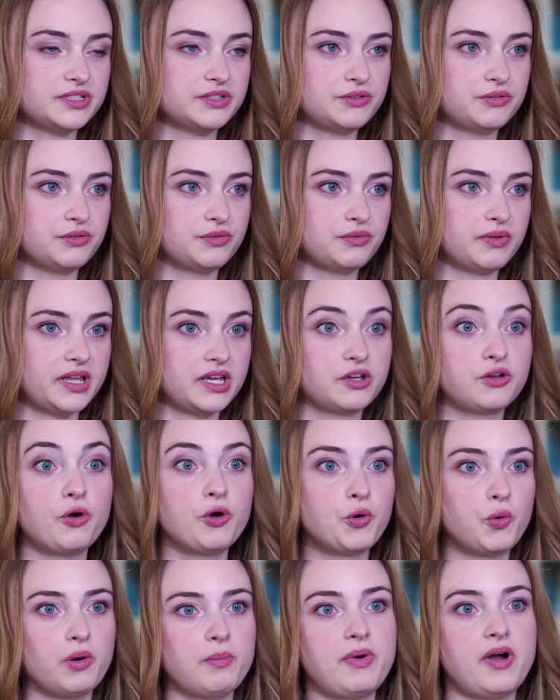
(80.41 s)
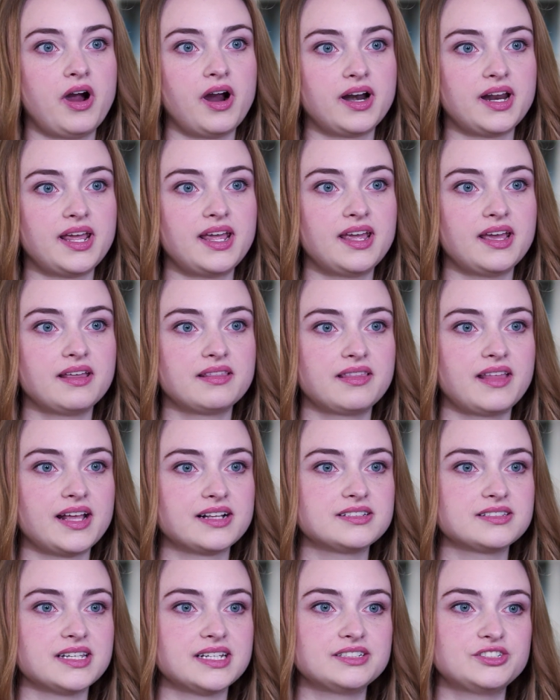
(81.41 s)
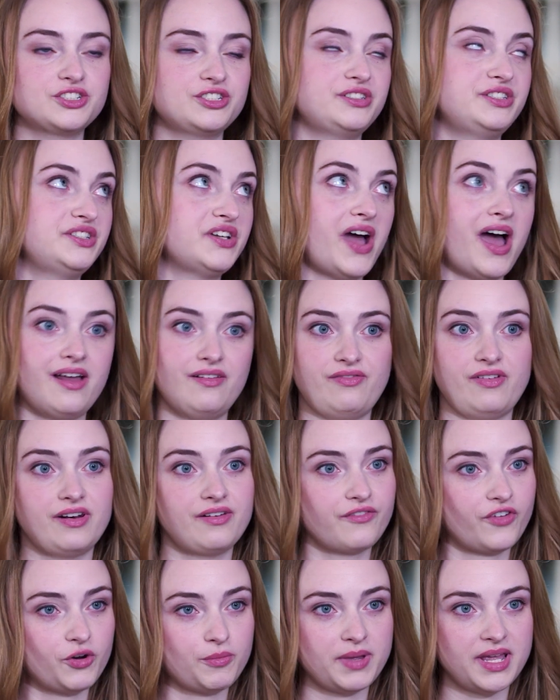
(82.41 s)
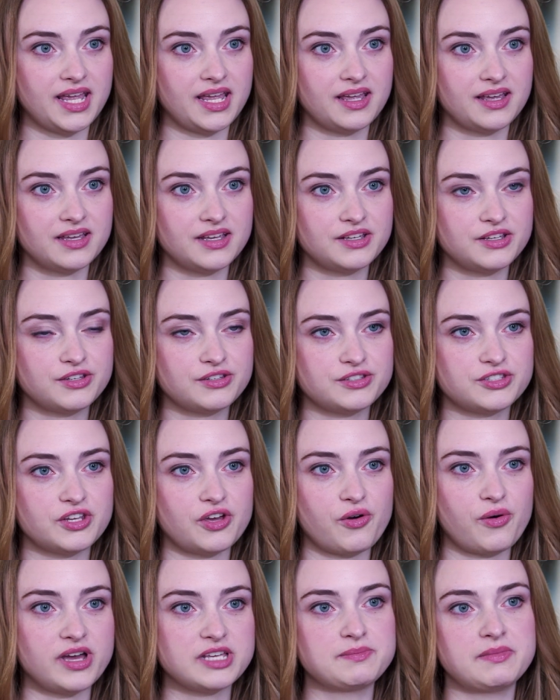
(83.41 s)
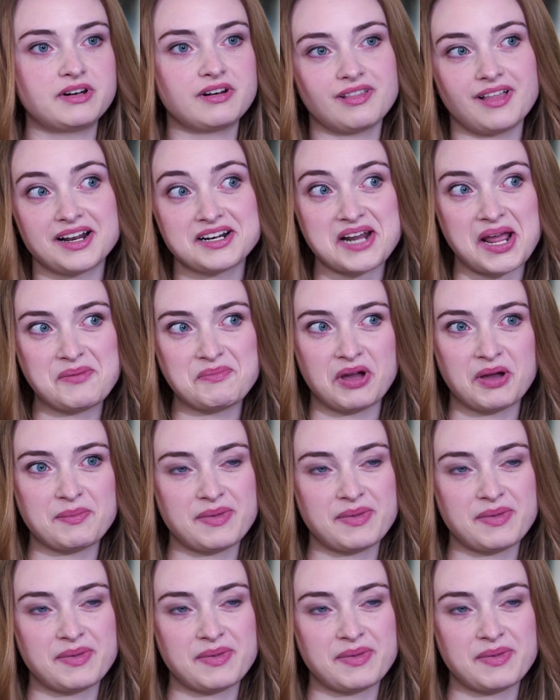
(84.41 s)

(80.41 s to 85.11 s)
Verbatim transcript: to like go to a party. That's like just not fun for me. So I spend a lot of time by